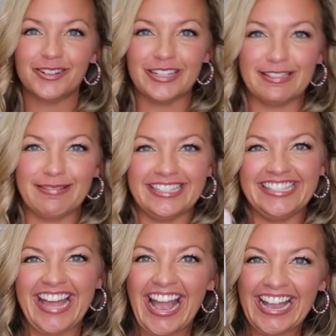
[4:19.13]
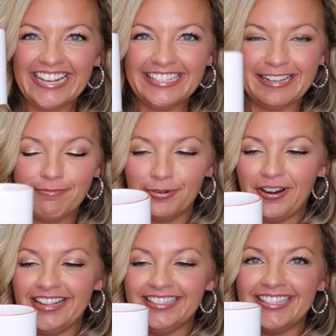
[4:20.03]
Christmas sayings and
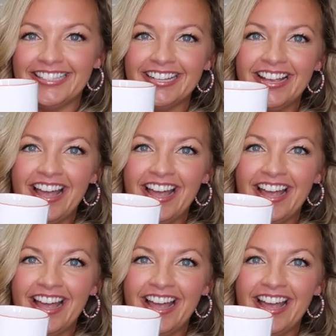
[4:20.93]
prints.